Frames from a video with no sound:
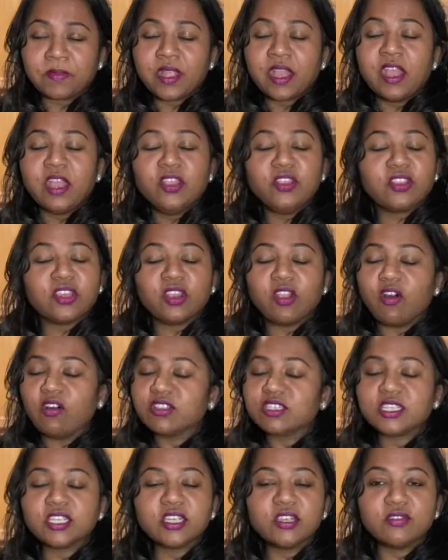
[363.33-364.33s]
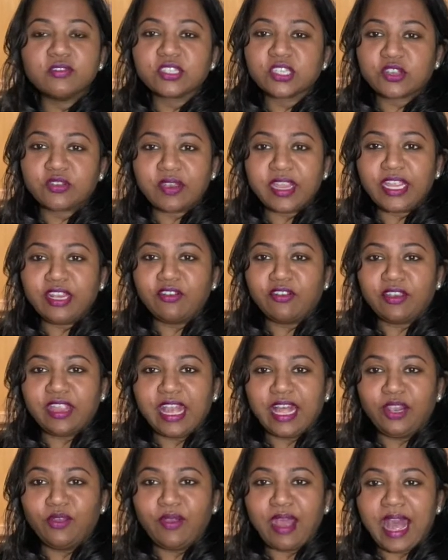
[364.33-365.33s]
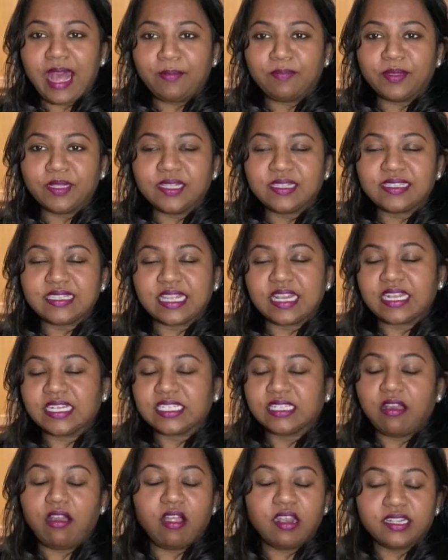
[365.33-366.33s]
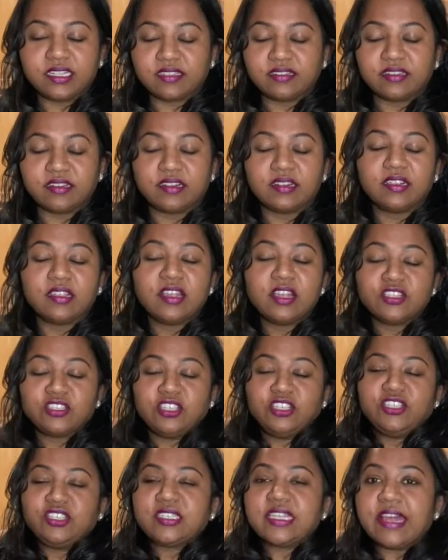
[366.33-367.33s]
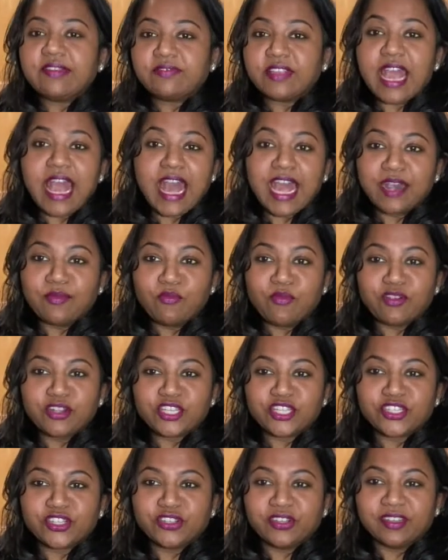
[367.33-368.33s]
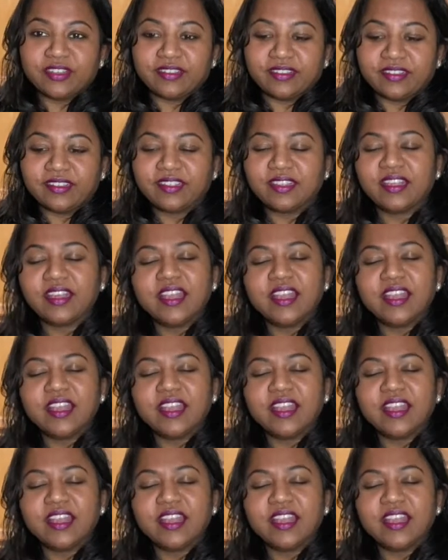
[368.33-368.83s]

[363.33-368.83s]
You can also use green or yellow apples that are tartar, so you just have to add more sugar.